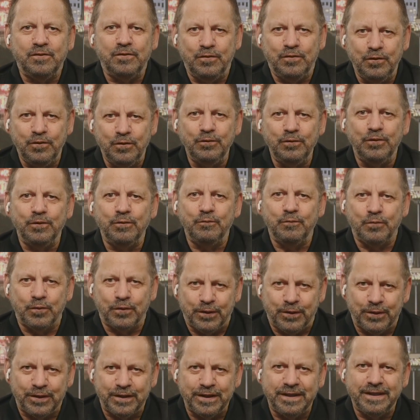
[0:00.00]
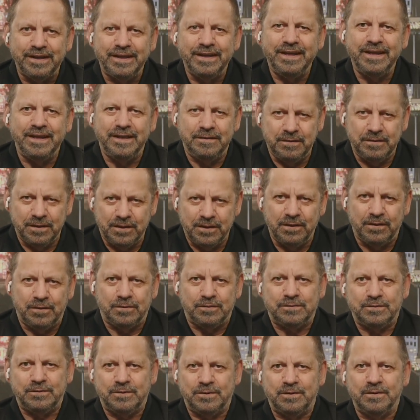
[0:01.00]
do the work in the
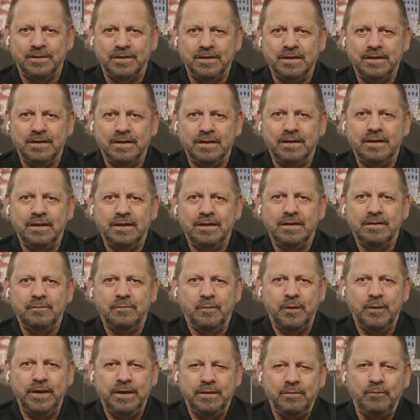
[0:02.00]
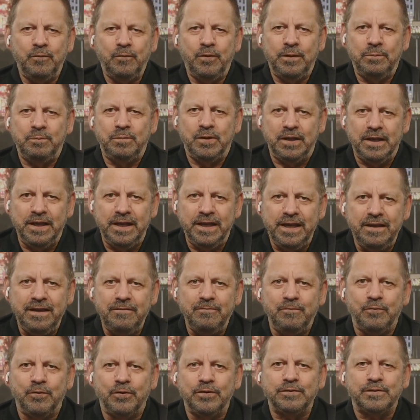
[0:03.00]
culture. We, we
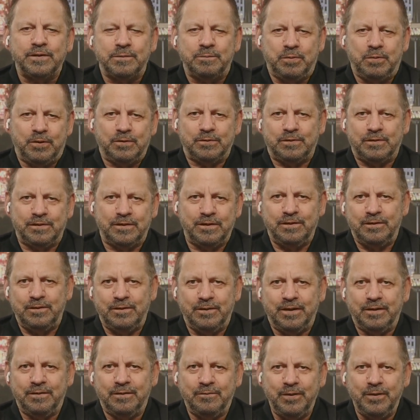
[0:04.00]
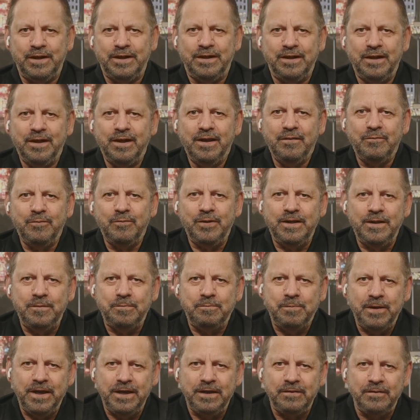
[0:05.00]
believe we're supposed to do it. We, we
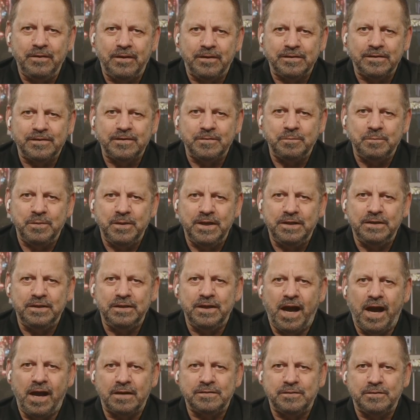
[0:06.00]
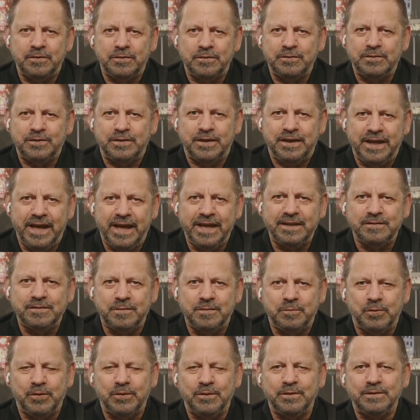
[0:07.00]
depend on spin doctors and
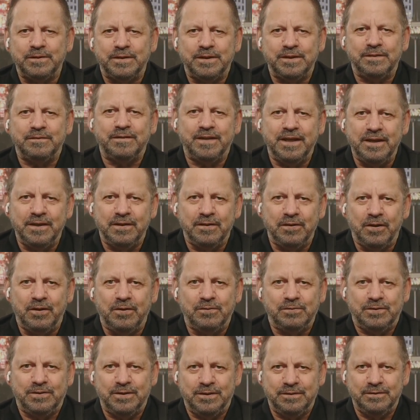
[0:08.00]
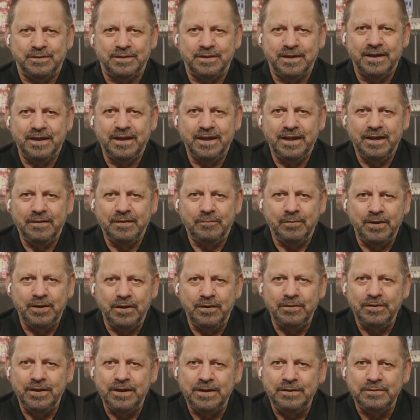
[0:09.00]
experts and theologians we
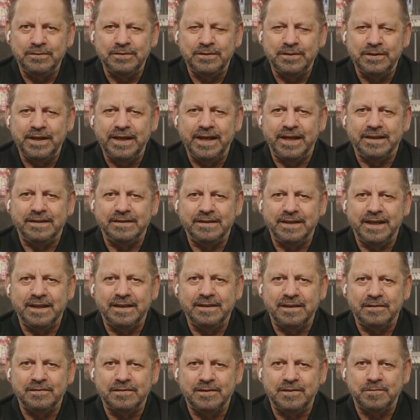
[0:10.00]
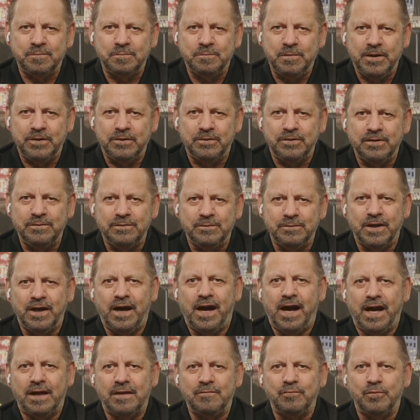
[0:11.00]
don't understand that the Spirit of
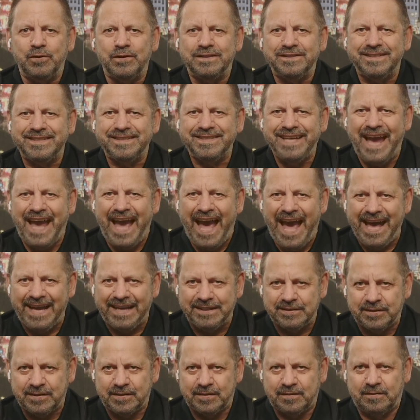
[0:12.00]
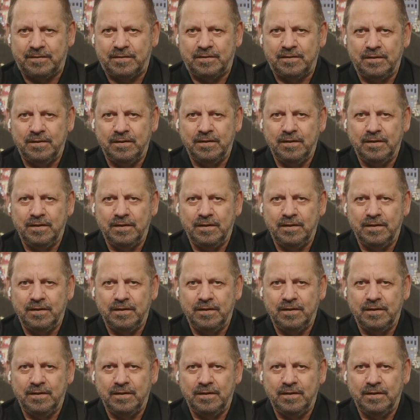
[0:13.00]
God was tasked